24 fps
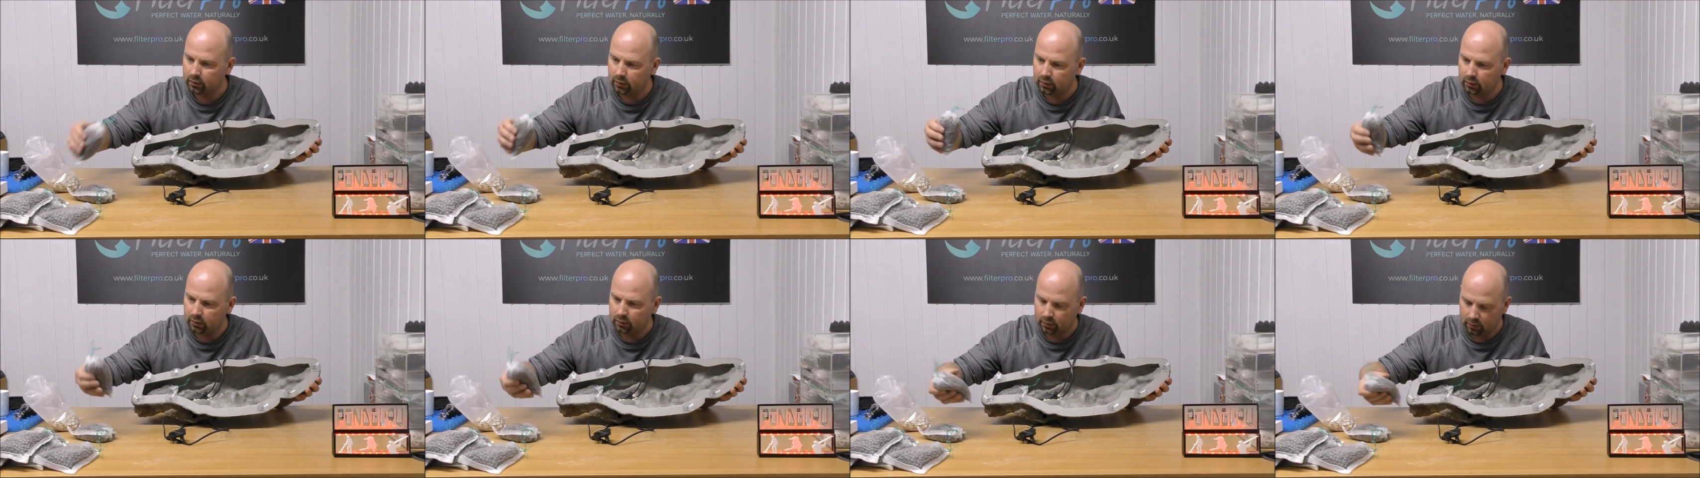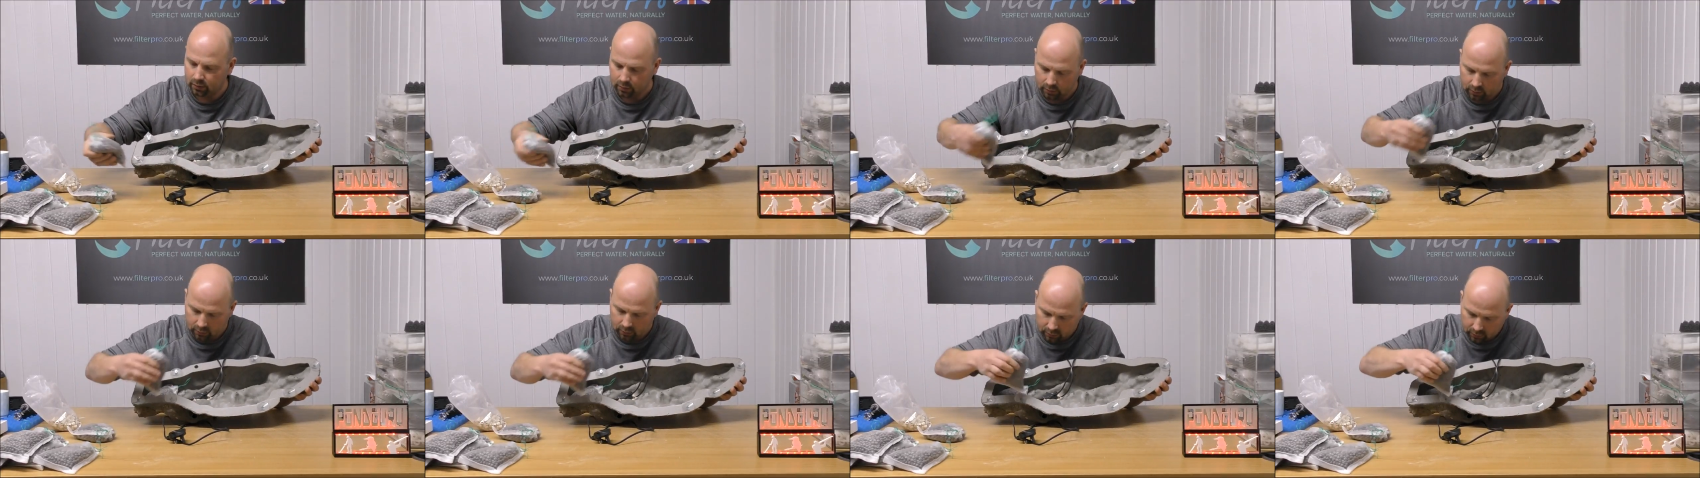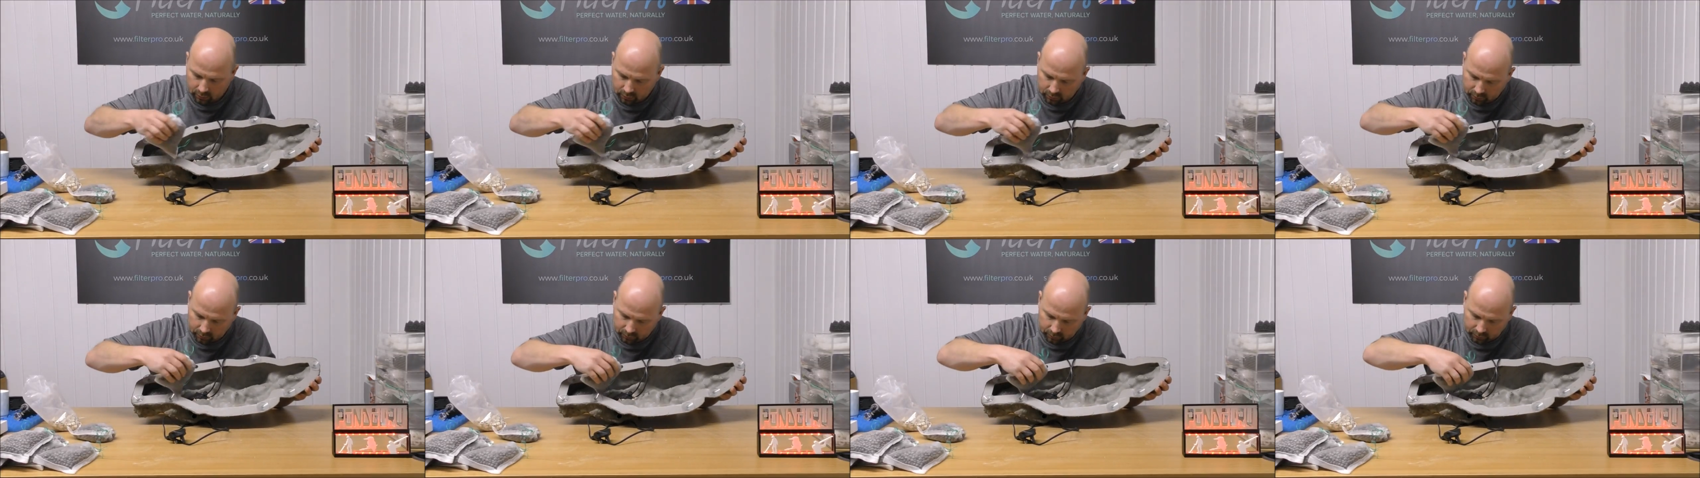
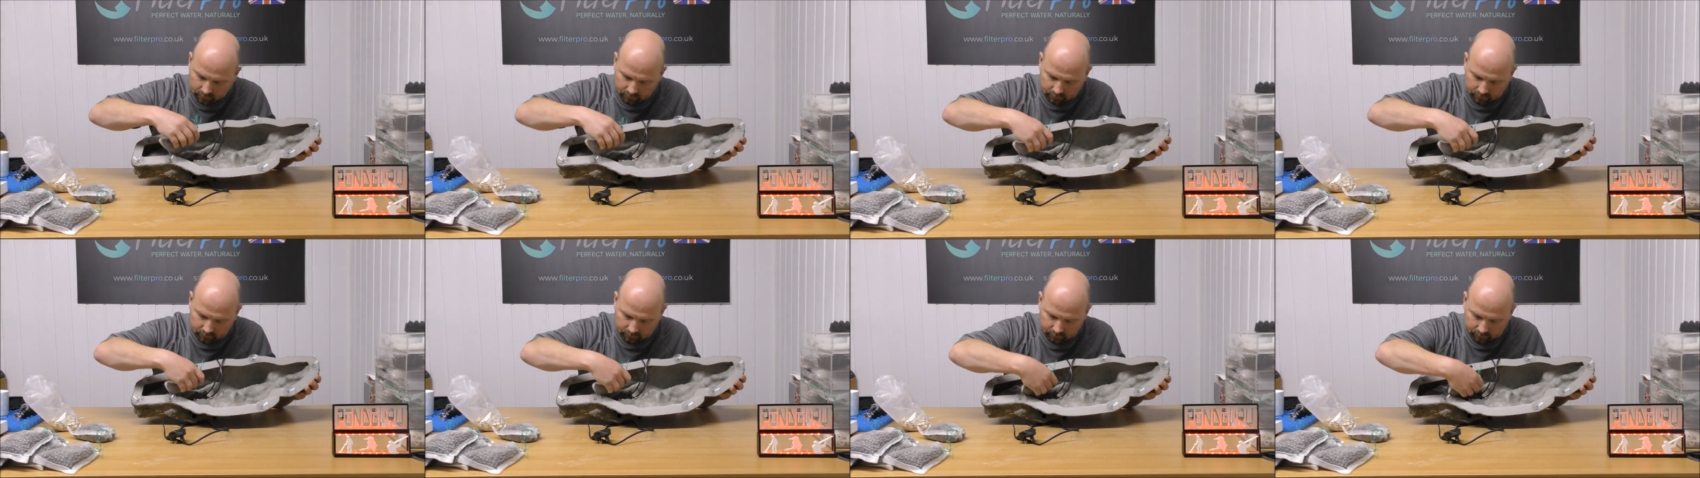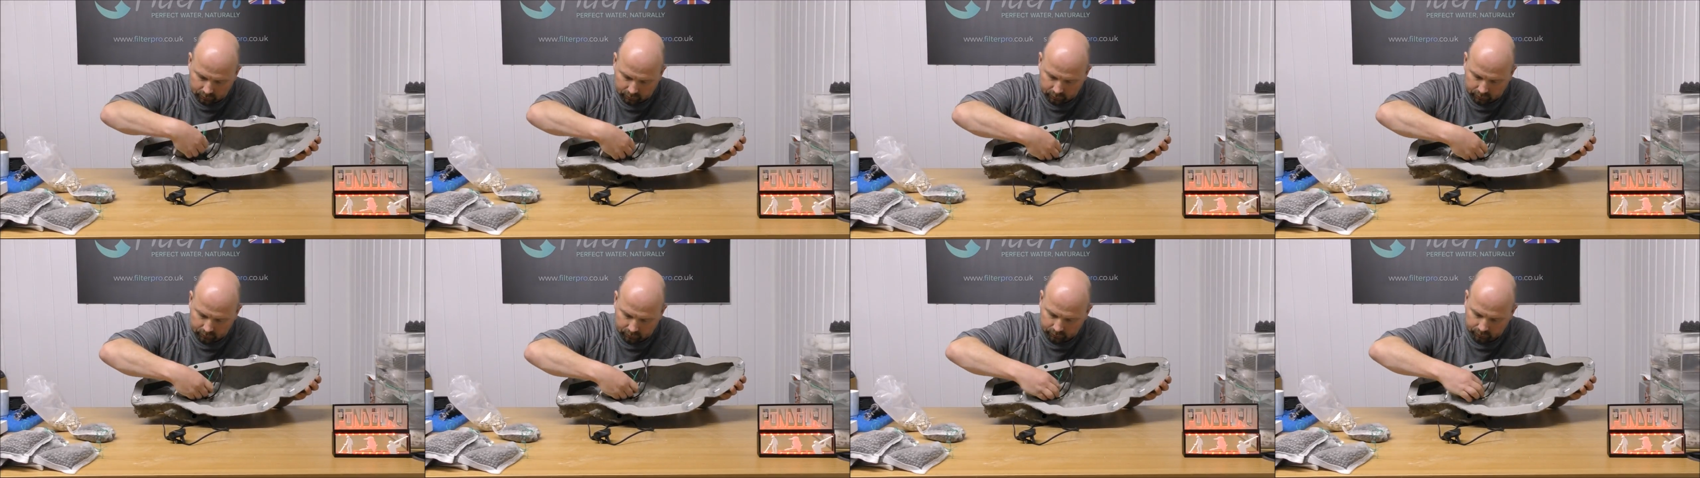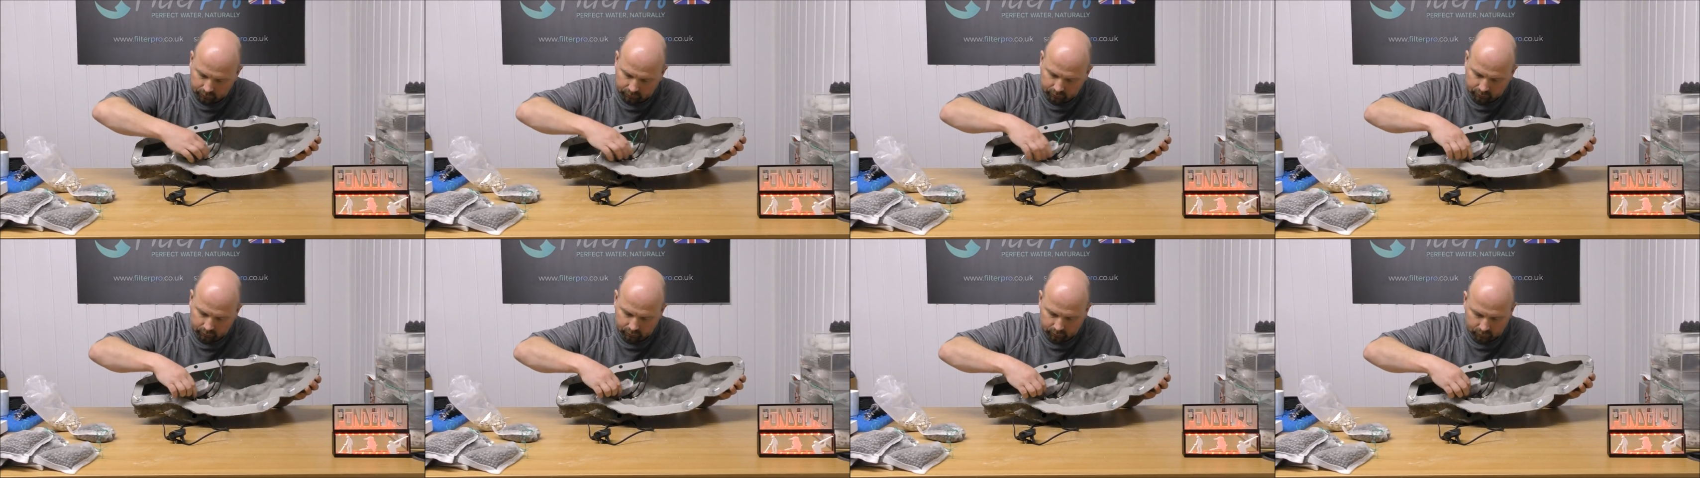
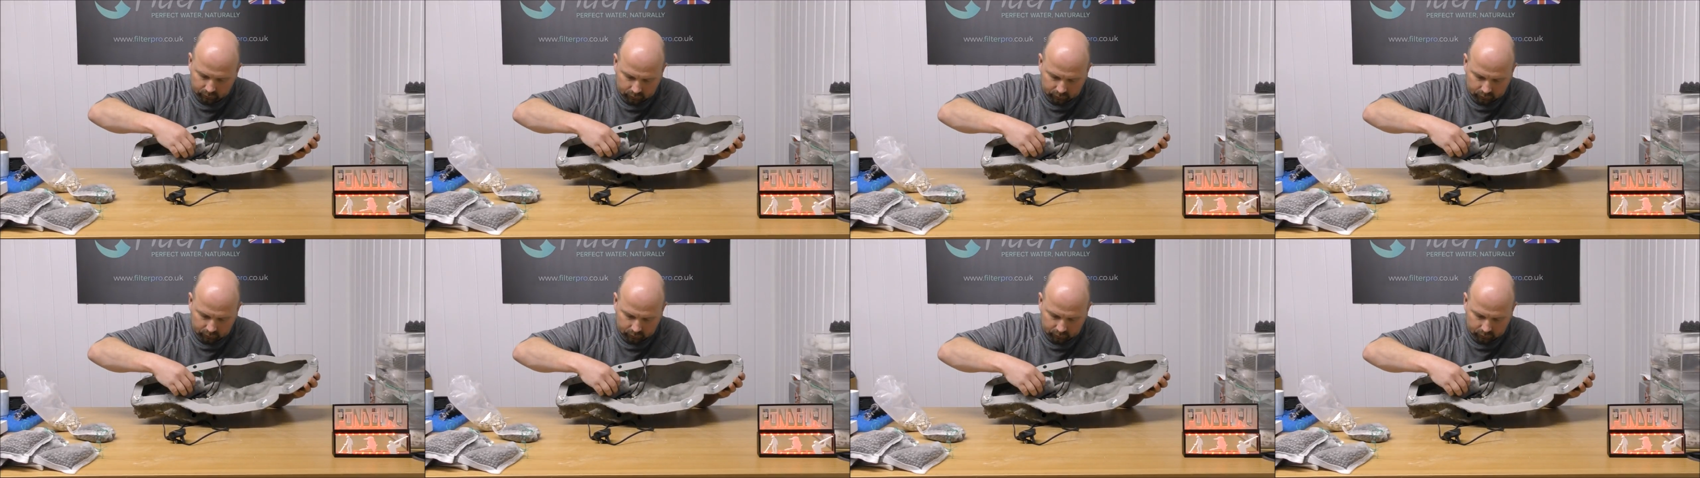Nothing is said.